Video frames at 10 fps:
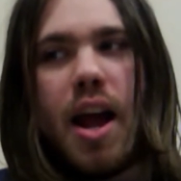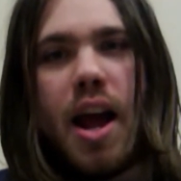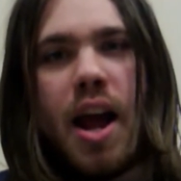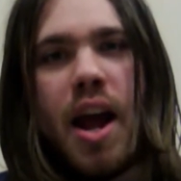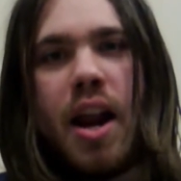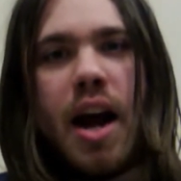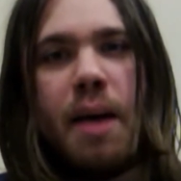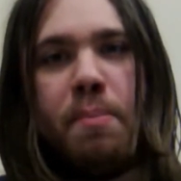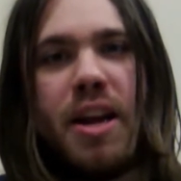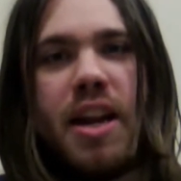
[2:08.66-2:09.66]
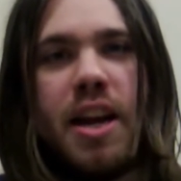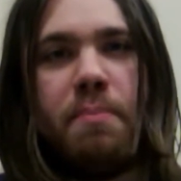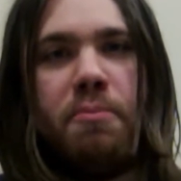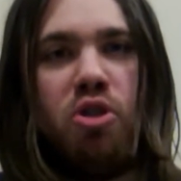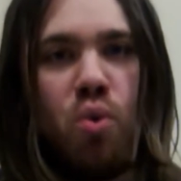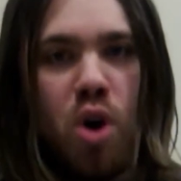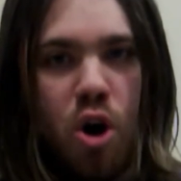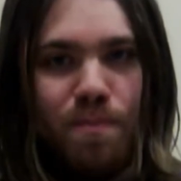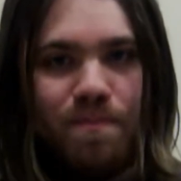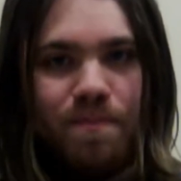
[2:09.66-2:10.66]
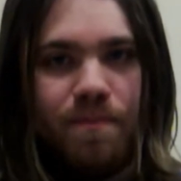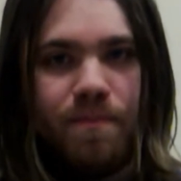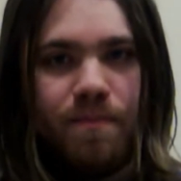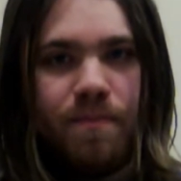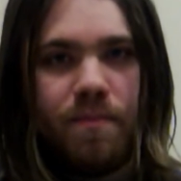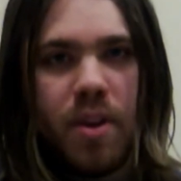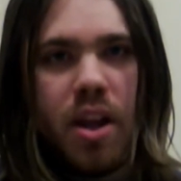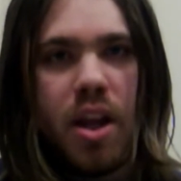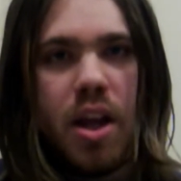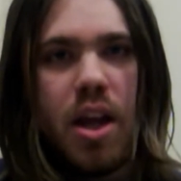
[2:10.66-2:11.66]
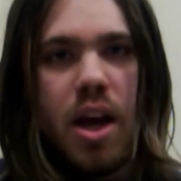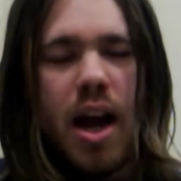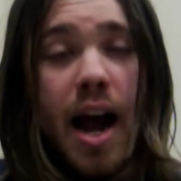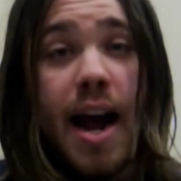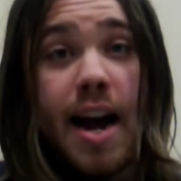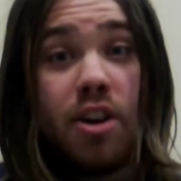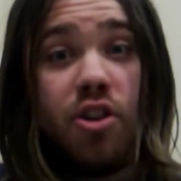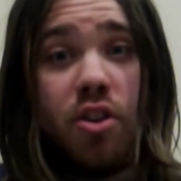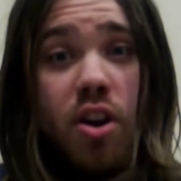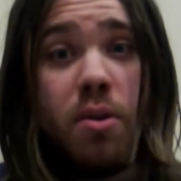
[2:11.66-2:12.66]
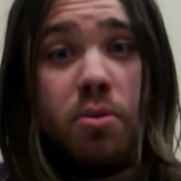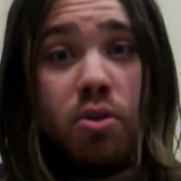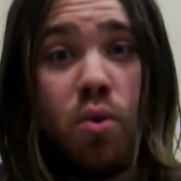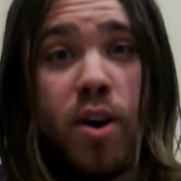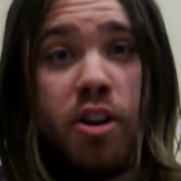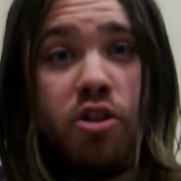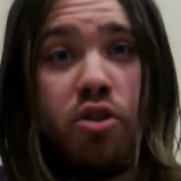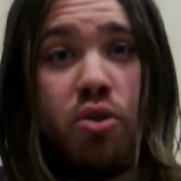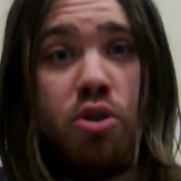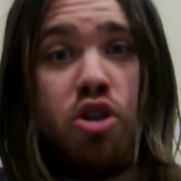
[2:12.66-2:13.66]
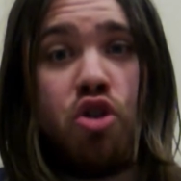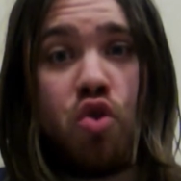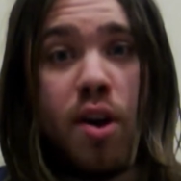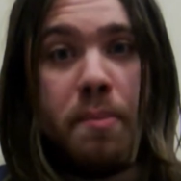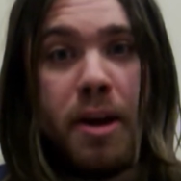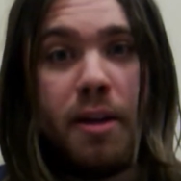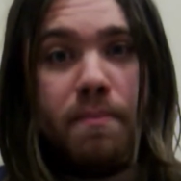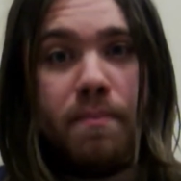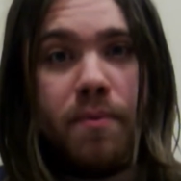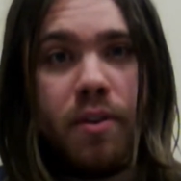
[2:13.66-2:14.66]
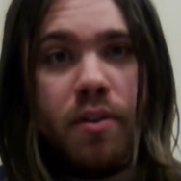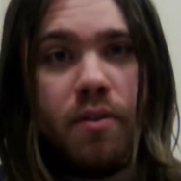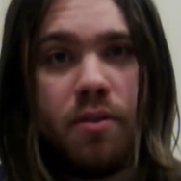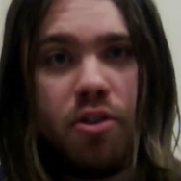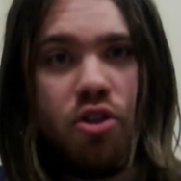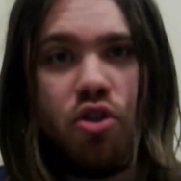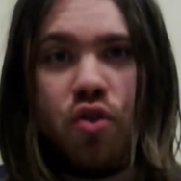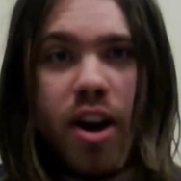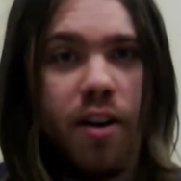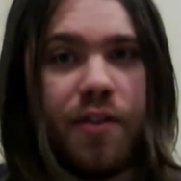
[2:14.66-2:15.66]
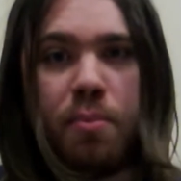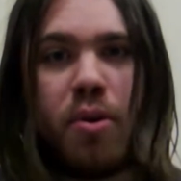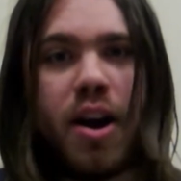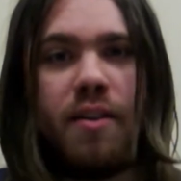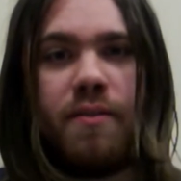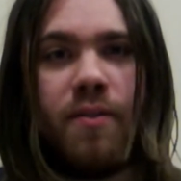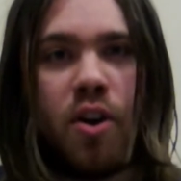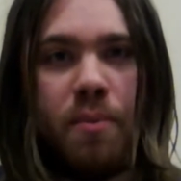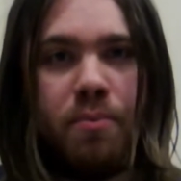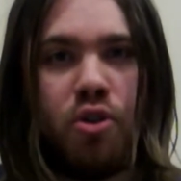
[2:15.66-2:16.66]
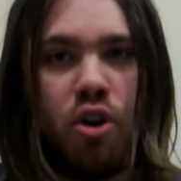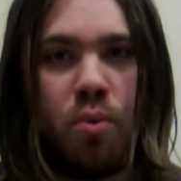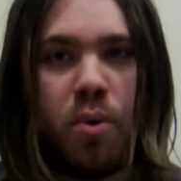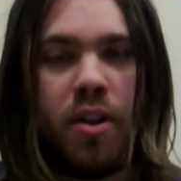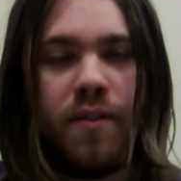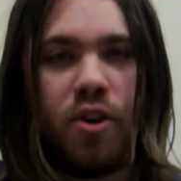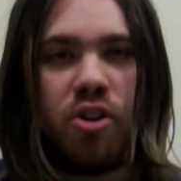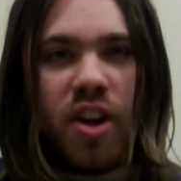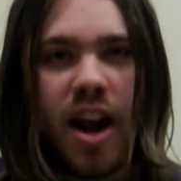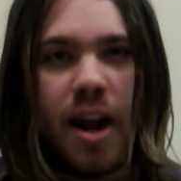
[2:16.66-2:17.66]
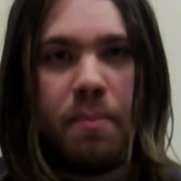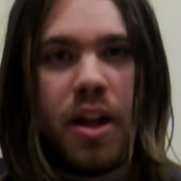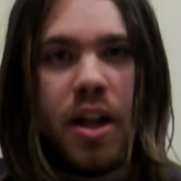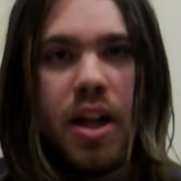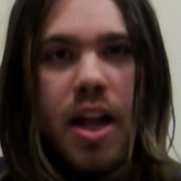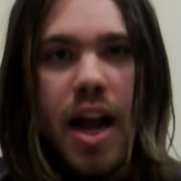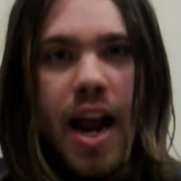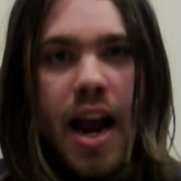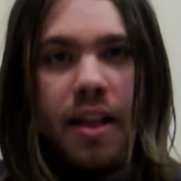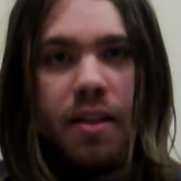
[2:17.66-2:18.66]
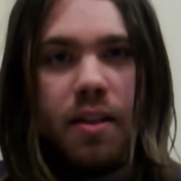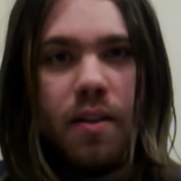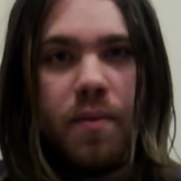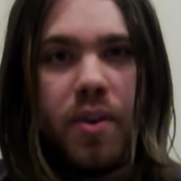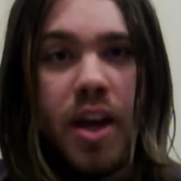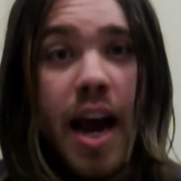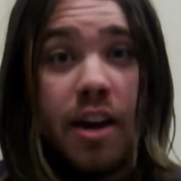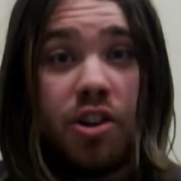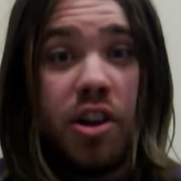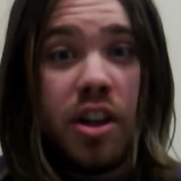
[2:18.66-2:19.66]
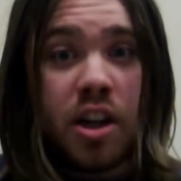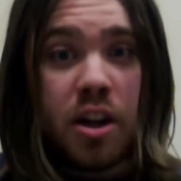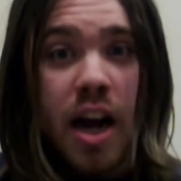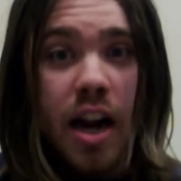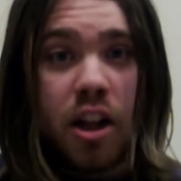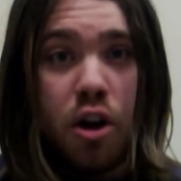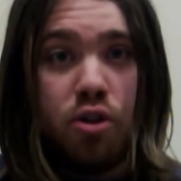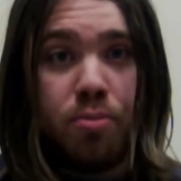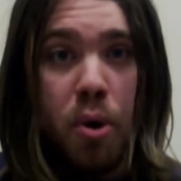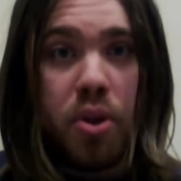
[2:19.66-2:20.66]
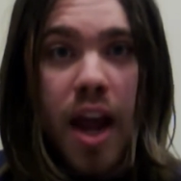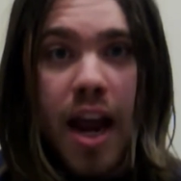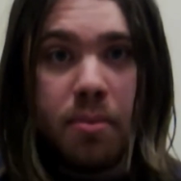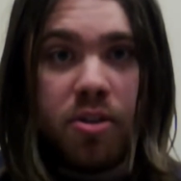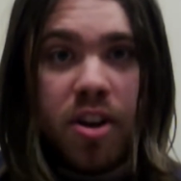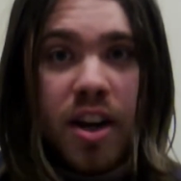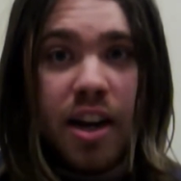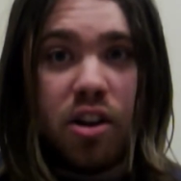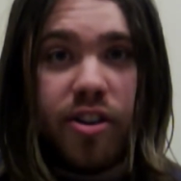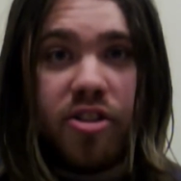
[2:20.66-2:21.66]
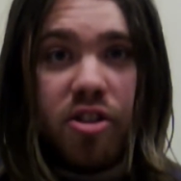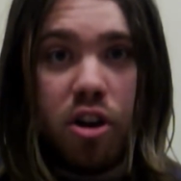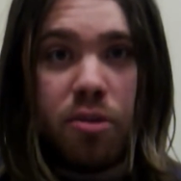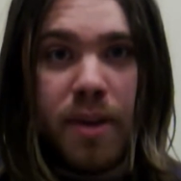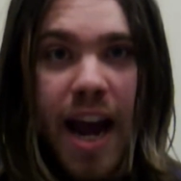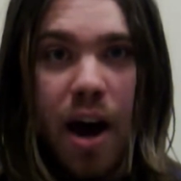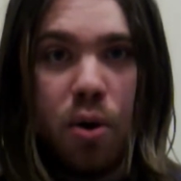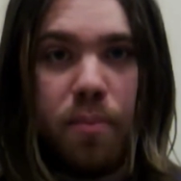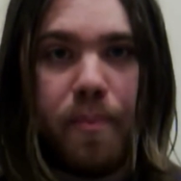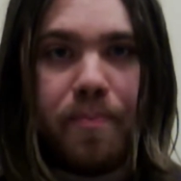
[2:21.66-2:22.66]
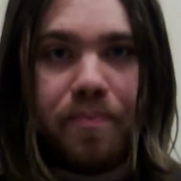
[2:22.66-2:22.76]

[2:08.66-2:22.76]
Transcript: and I beat him 2-0. I actually thought he was going to destroy me straight off the break from turn one of the first game, and he actually got close. Both games, he nearly stalled me out